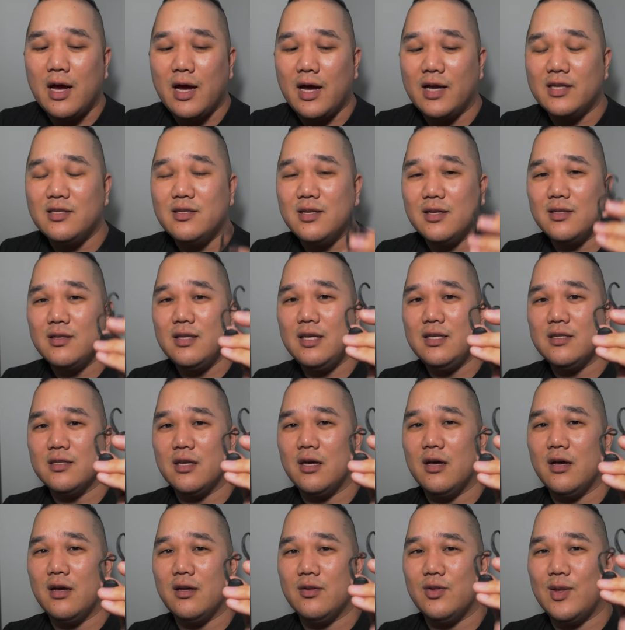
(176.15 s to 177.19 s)
I stick these
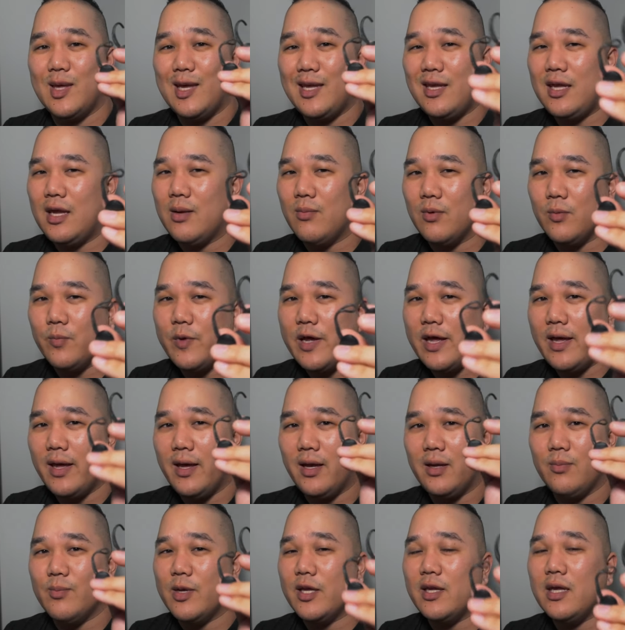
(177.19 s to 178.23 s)
on my camera
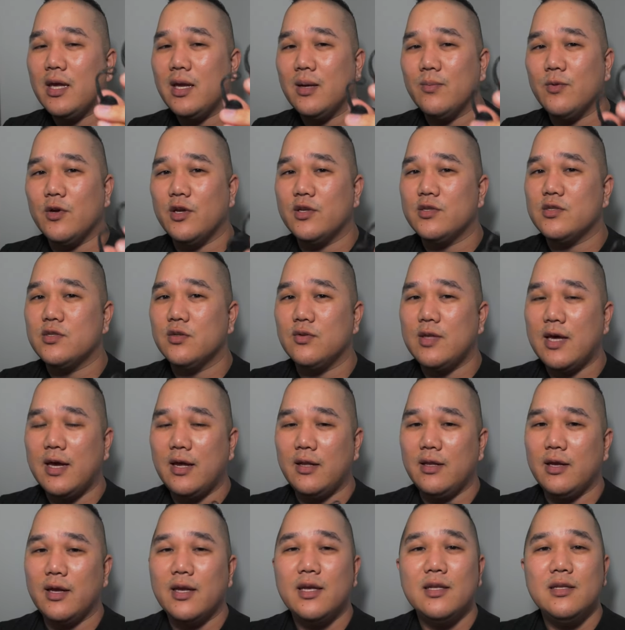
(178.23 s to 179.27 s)
bag, my camera, so
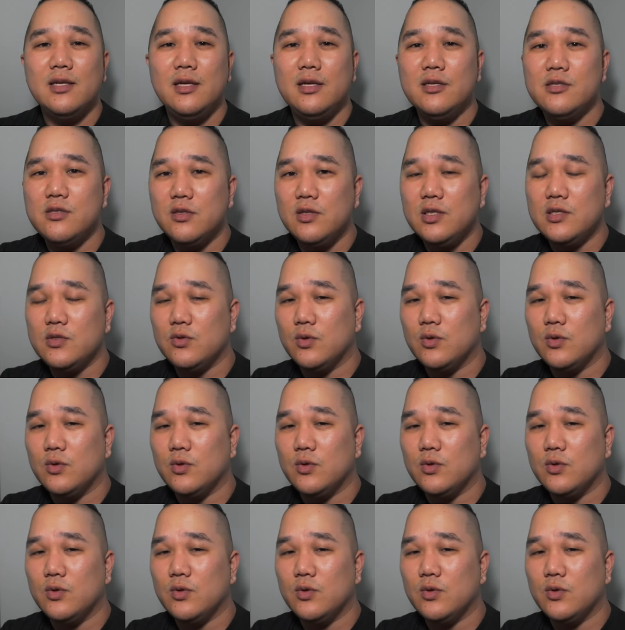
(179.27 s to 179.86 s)
that I can easily